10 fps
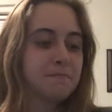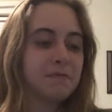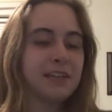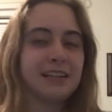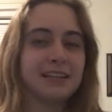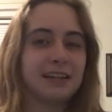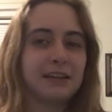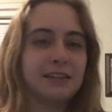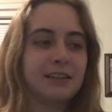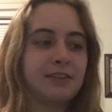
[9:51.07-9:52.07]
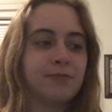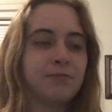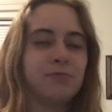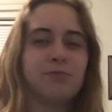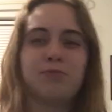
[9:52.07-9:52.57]
Like, I think
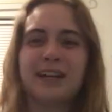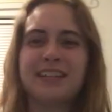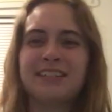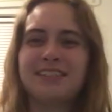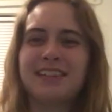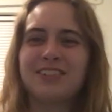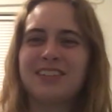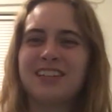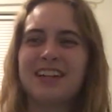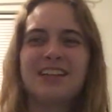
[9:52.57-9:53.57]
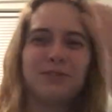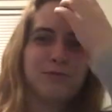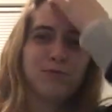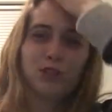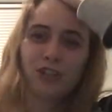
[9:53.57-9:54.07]
Brandon Sanderson kind of
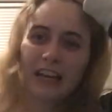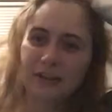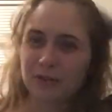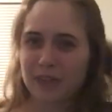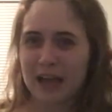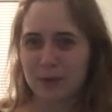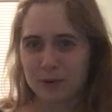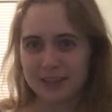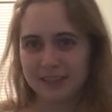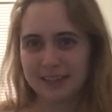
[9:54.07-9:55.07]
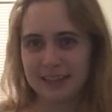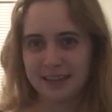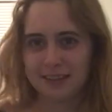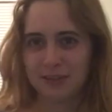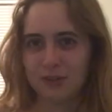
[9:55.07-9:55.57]
foreshadowed that one to
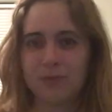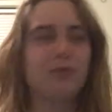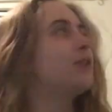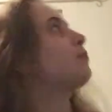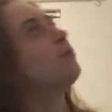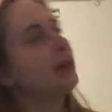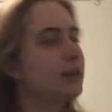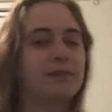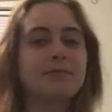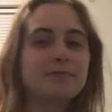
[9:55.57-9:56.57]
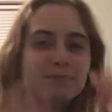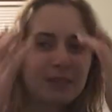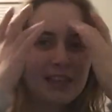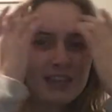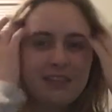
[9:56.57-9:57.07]
death, to the point where
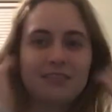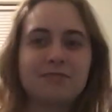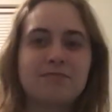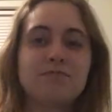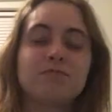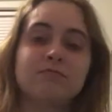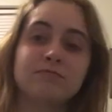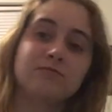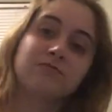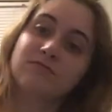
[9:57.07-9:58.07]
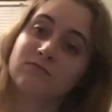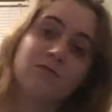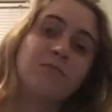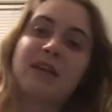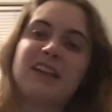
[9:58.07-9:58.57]
he
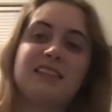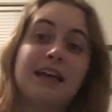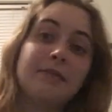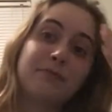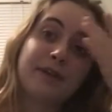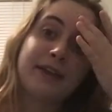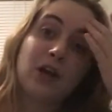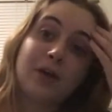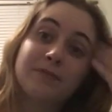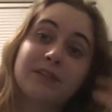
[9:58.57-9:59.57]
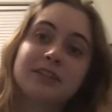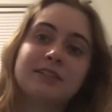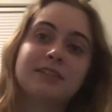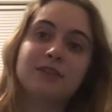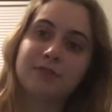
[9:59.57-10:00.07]
made that pretty obvious.
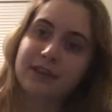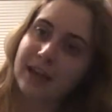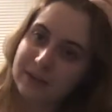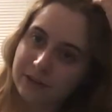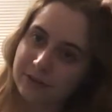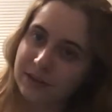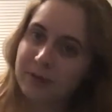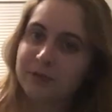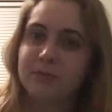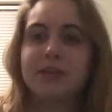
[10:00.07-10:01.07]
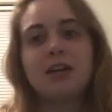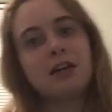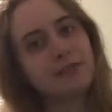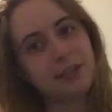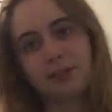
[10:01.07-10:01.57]
So yeah, no, that was pretty
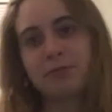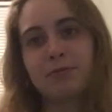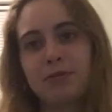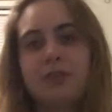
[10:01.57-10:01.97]
obvious. When